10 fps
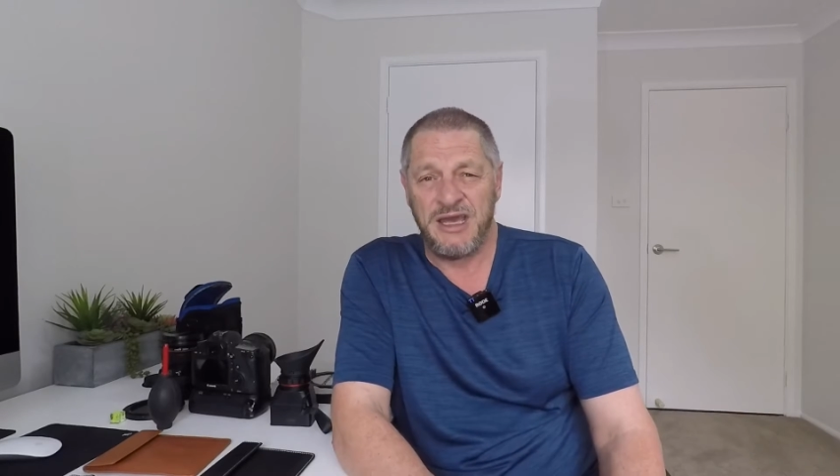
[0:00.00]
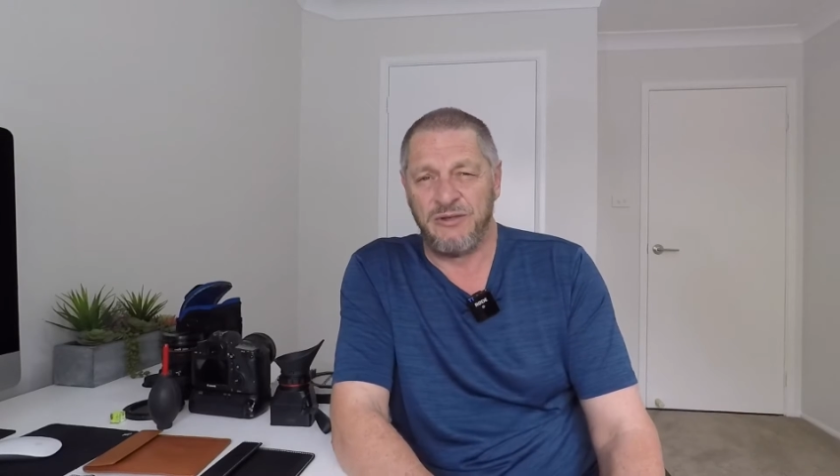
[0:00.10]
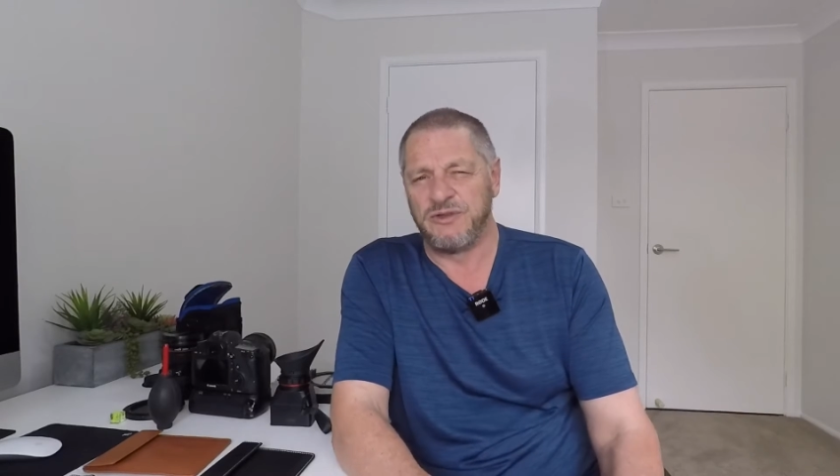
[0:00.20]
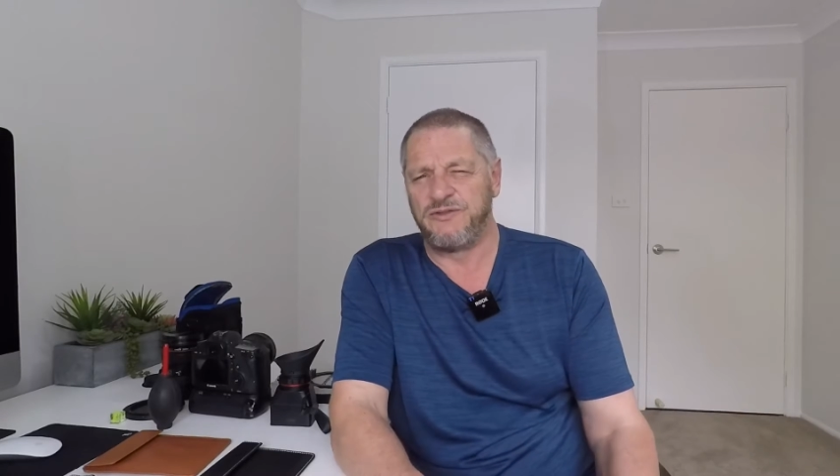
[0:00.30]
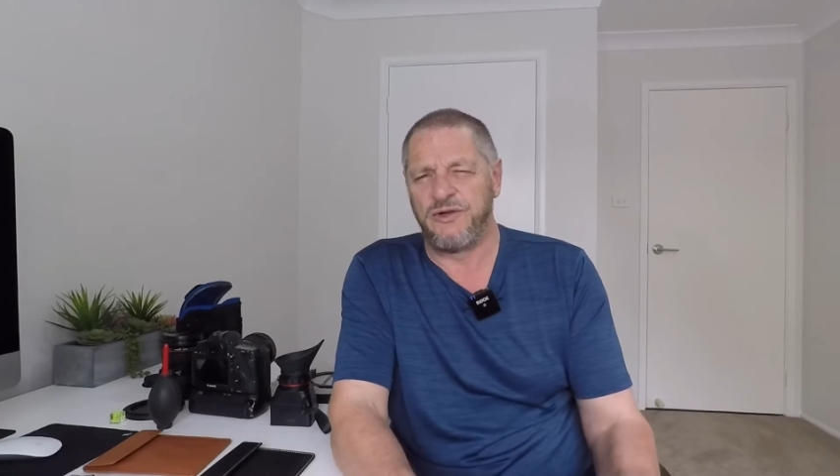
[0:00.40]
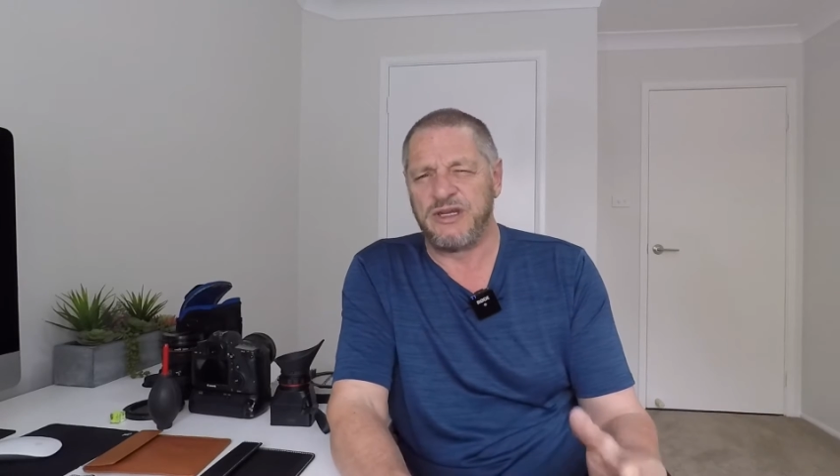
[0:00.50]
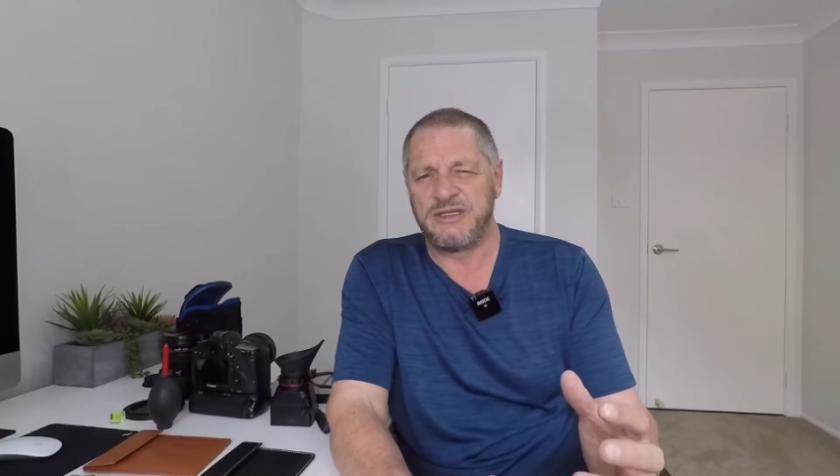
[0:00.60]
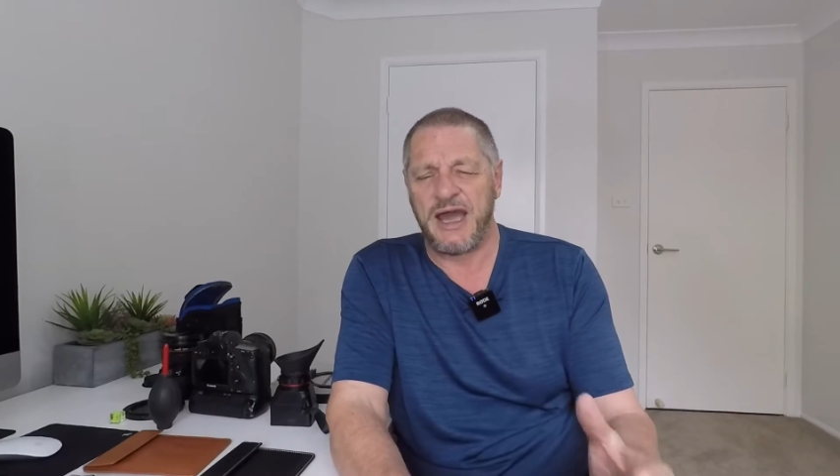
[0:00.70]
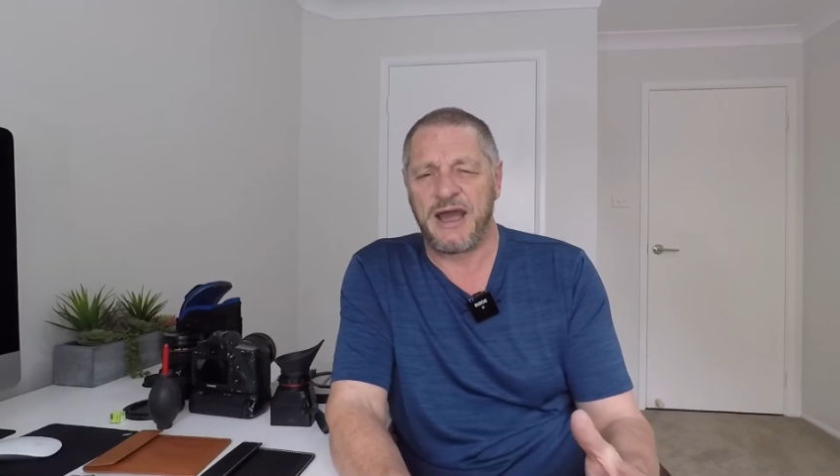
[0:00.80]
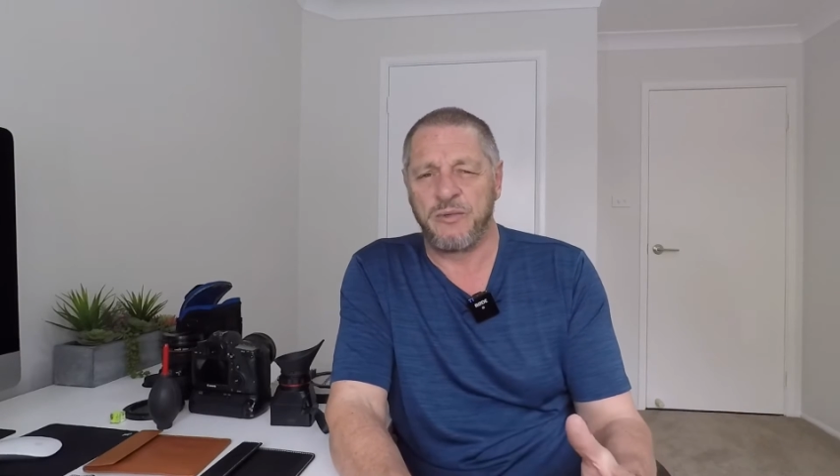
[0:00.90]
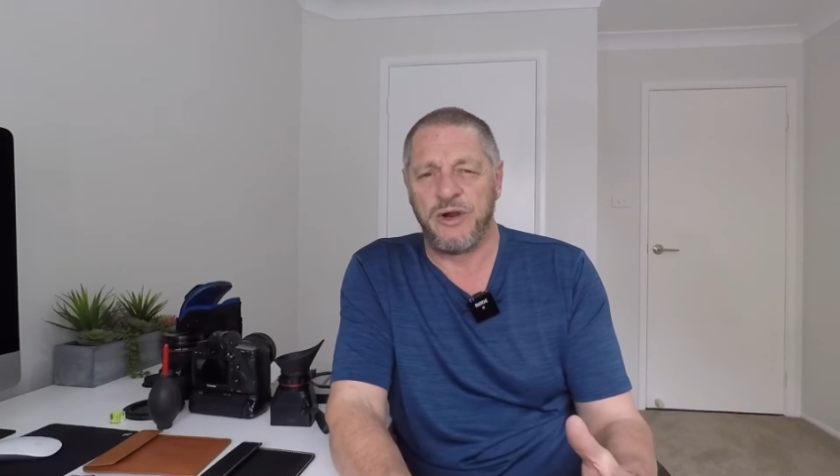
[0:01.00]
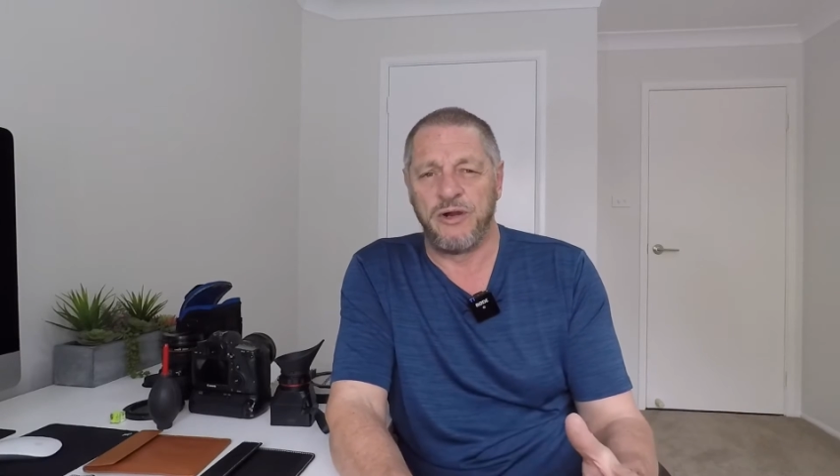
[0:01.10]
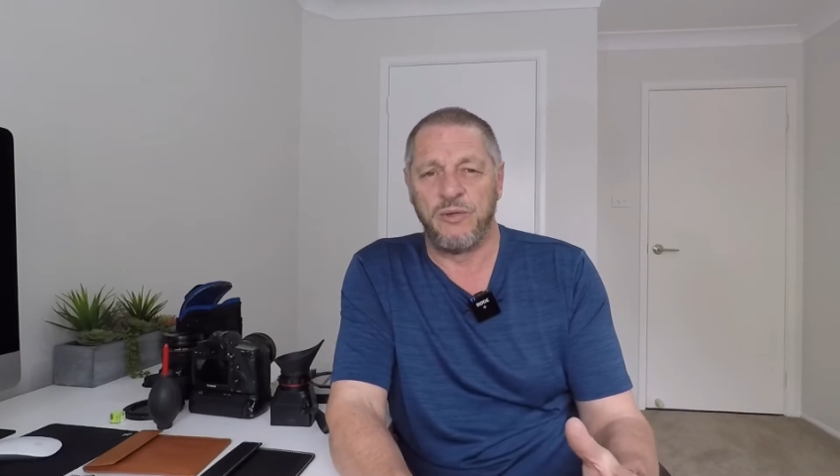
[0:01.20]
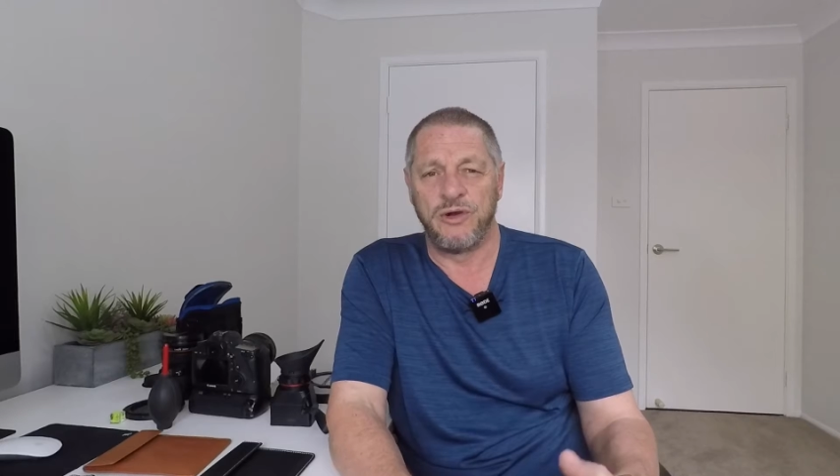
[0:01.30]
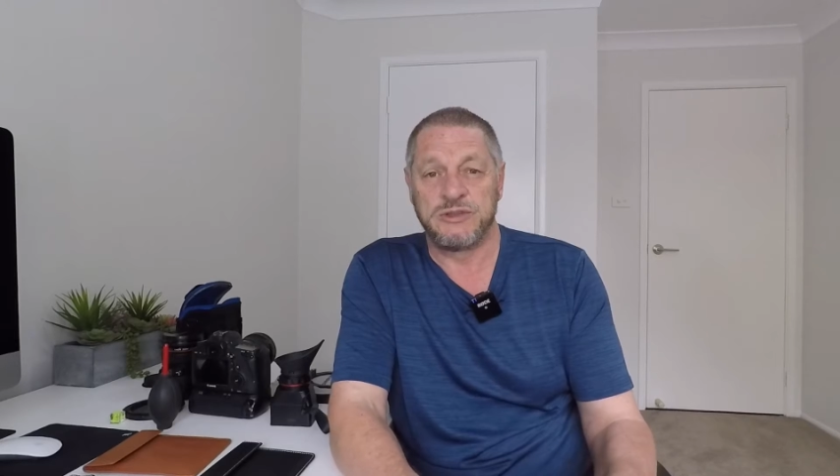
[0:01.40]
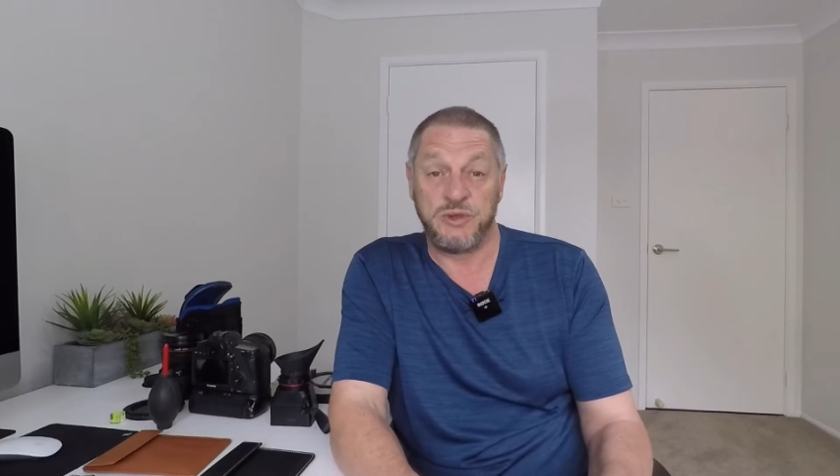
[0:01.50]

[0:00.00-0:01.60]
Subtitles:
And it was very dark where I was,